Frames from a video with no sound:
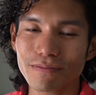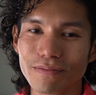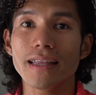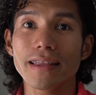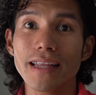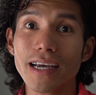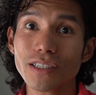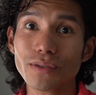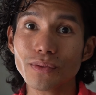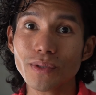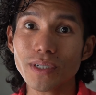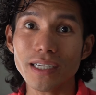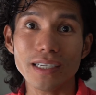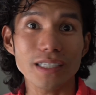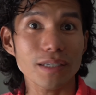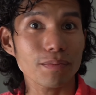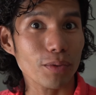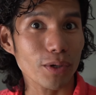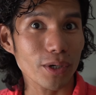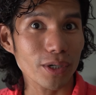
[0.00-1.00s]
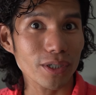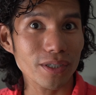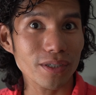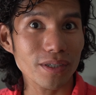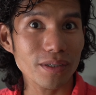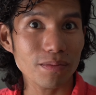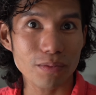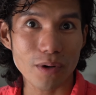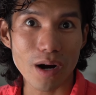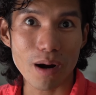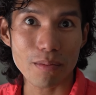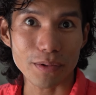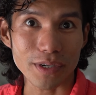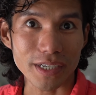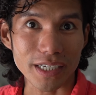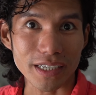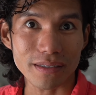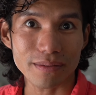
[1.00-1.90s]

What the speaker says: Next one is personal property.